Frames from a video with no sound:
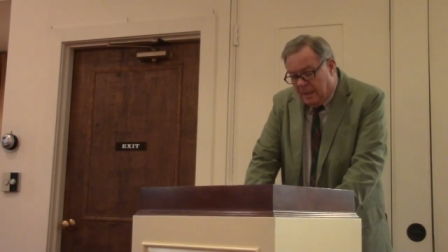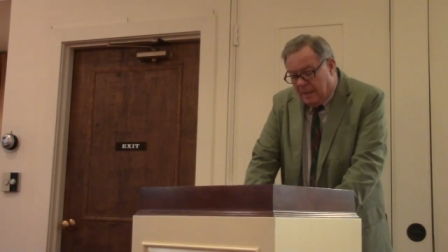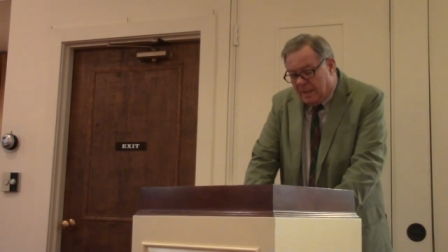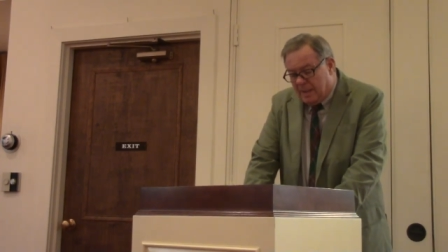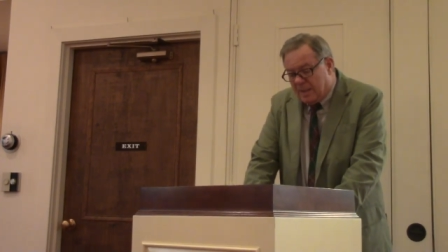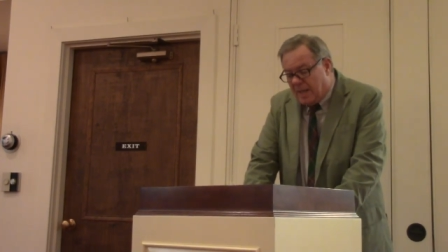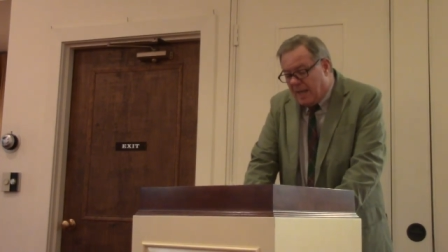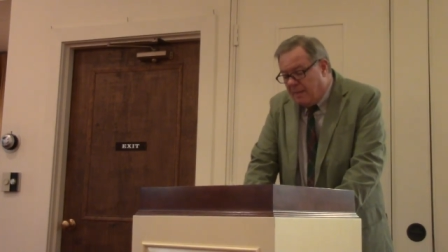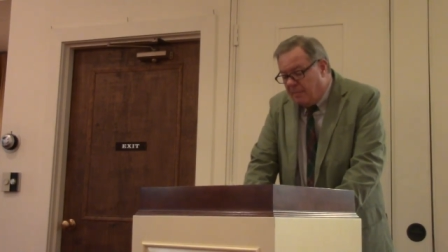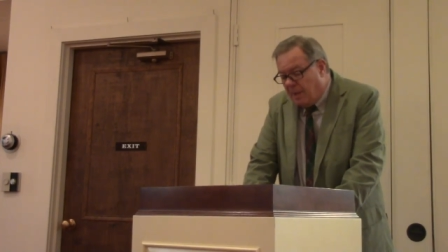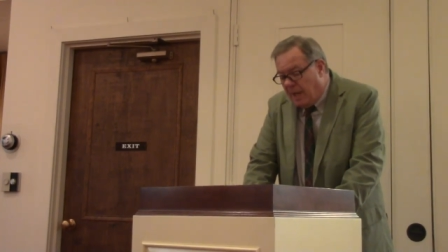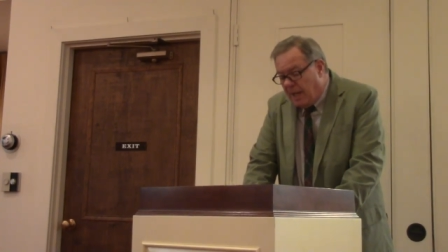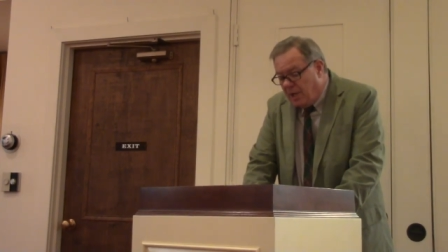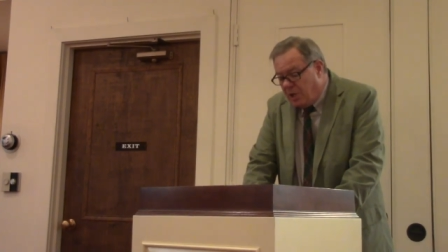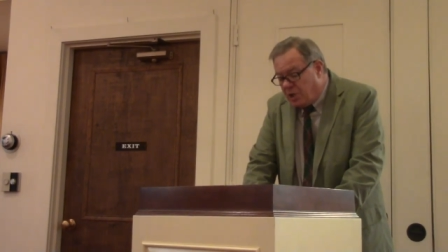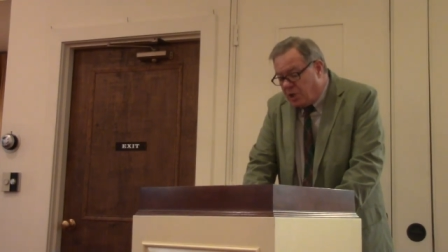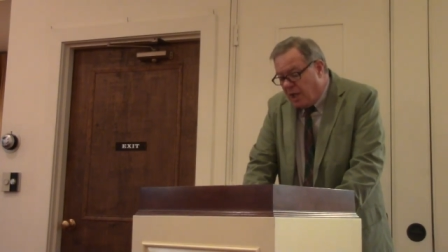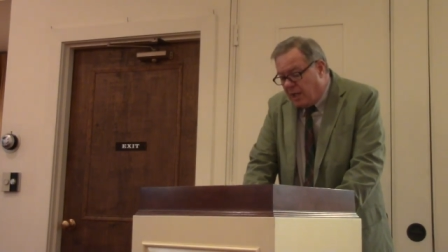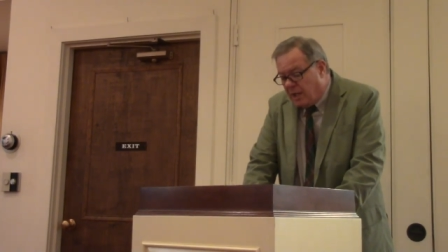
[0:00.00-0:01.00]
The same
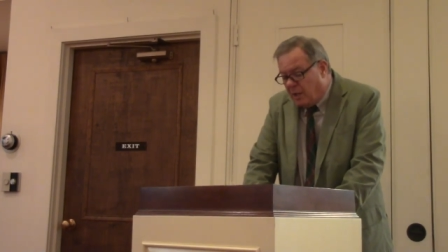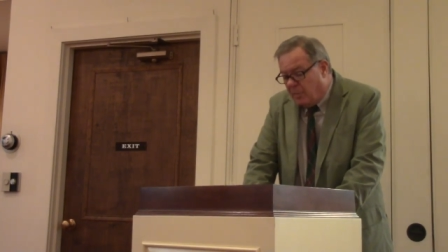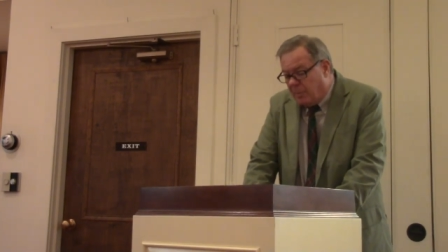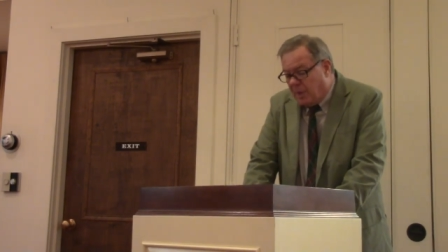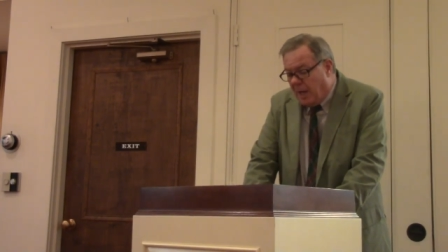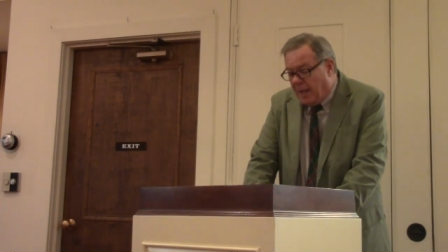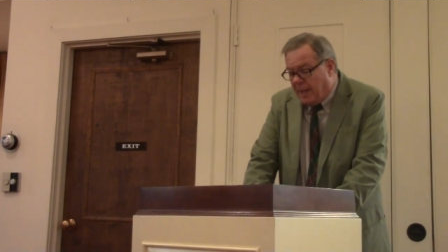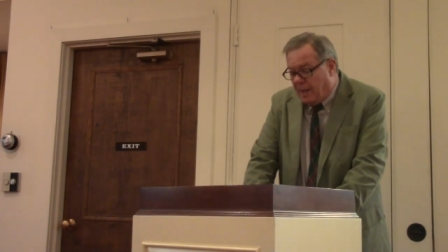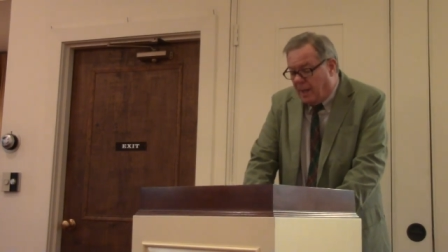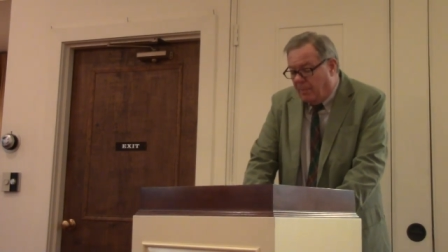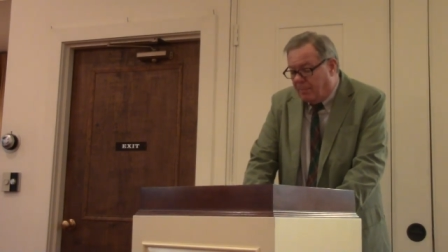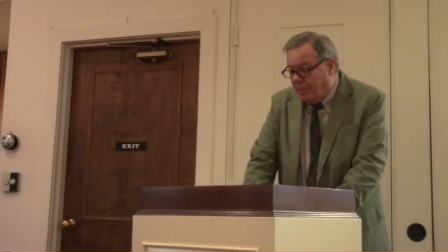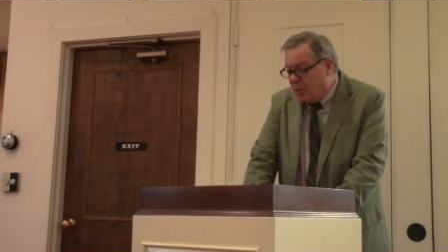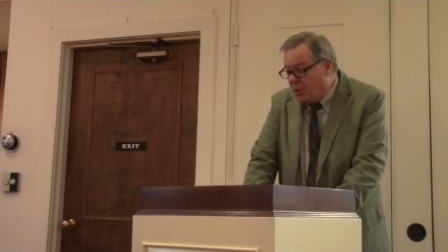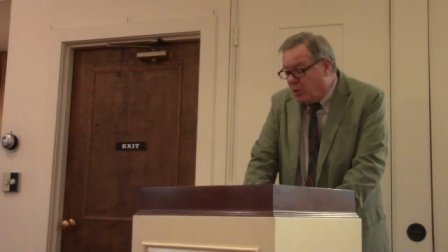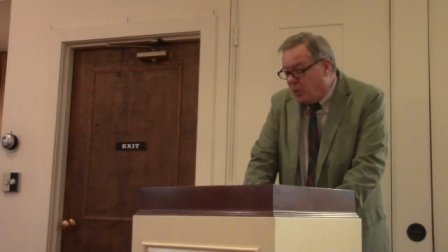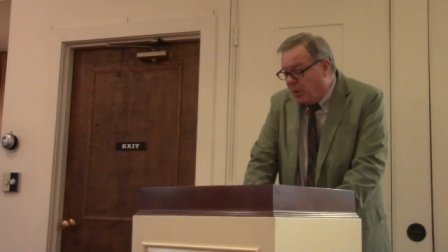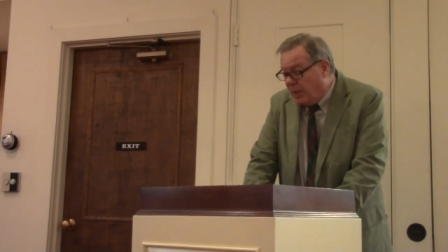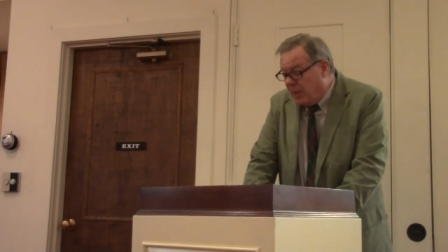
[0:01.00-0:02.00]
night, Jacob got up
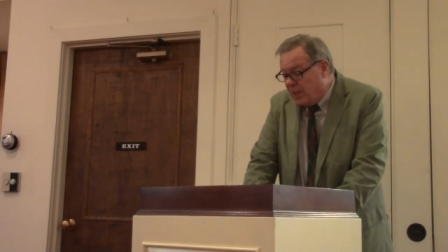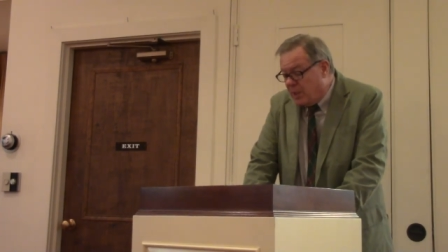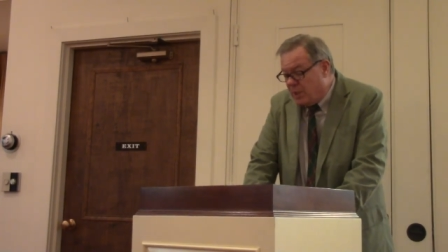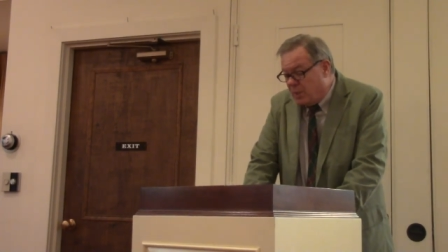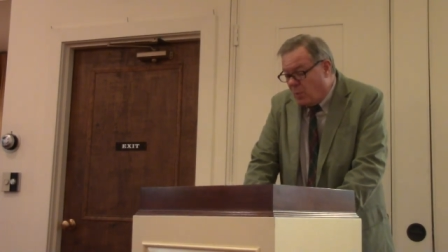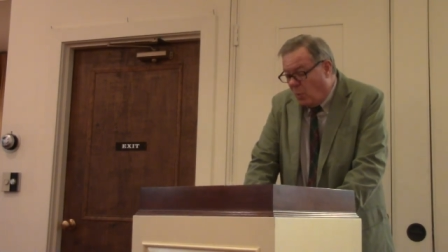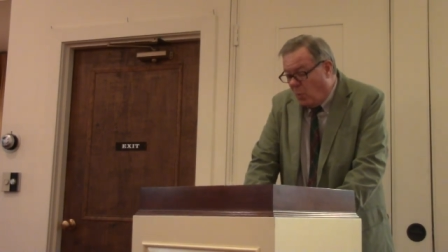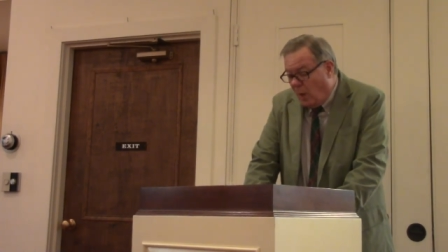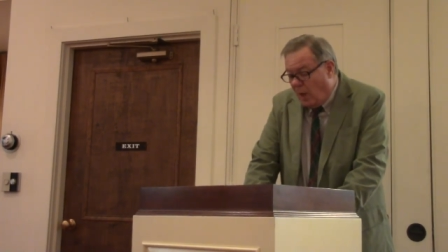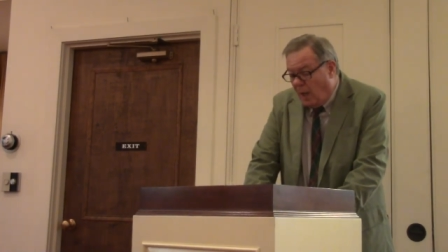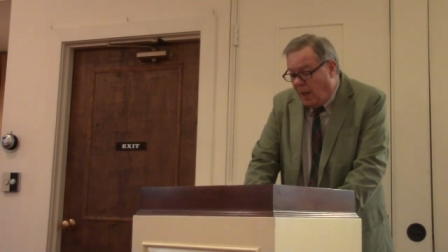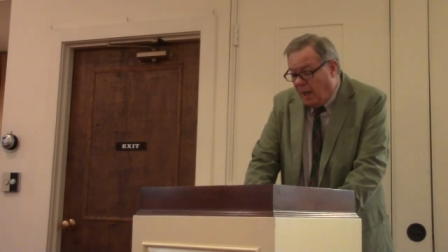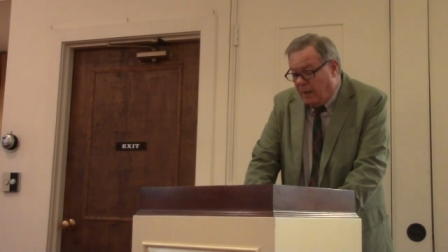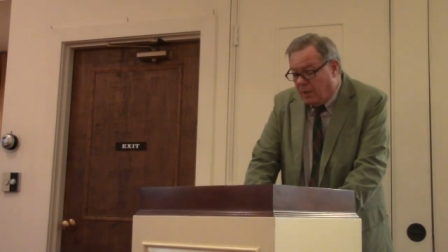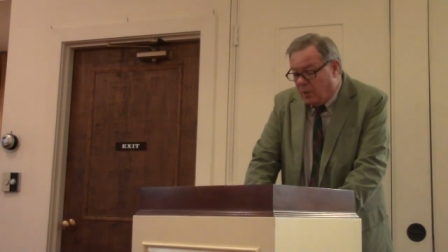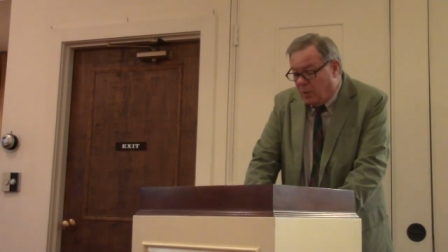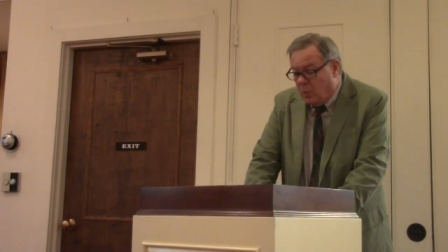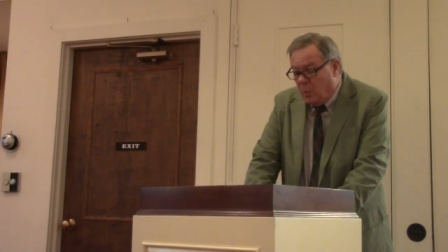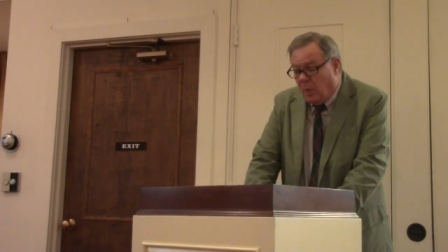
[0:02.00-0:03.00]
and took his
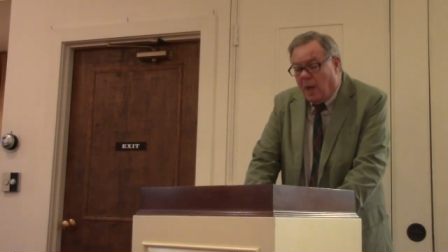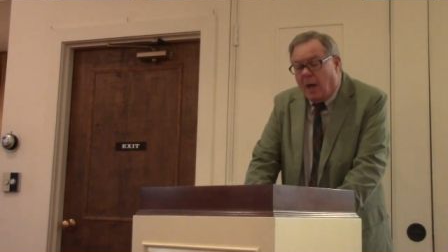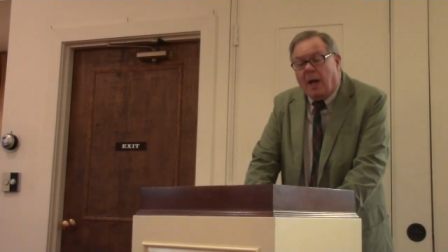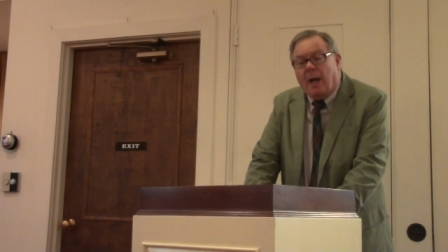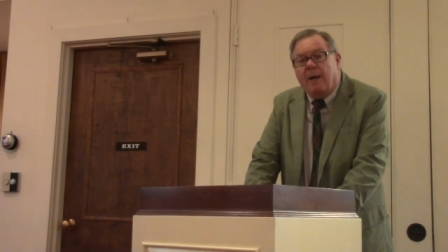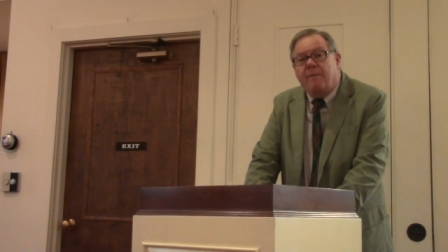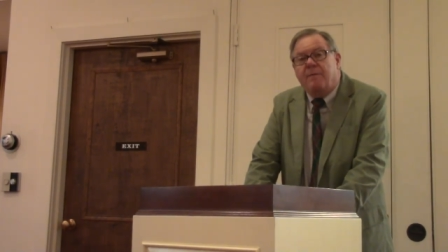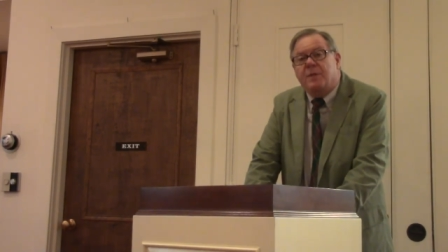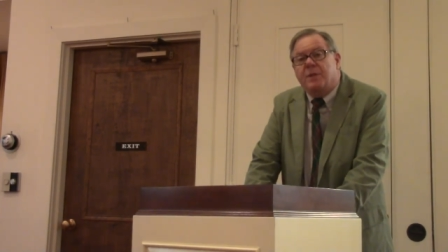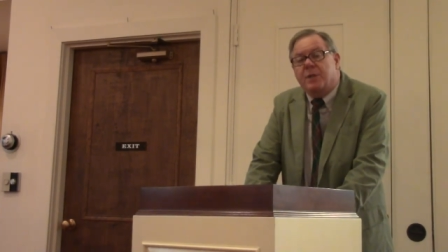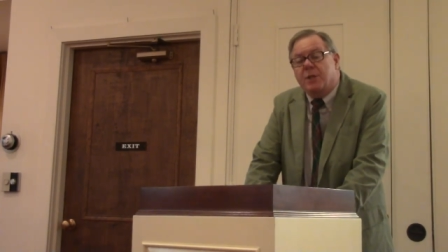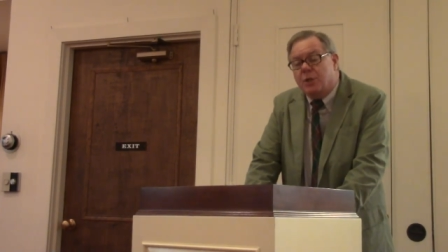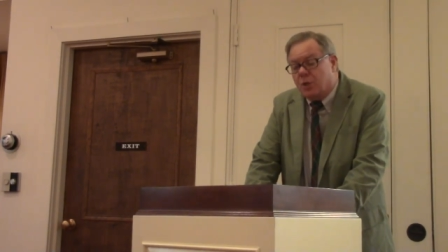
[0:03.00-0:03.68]
two wives,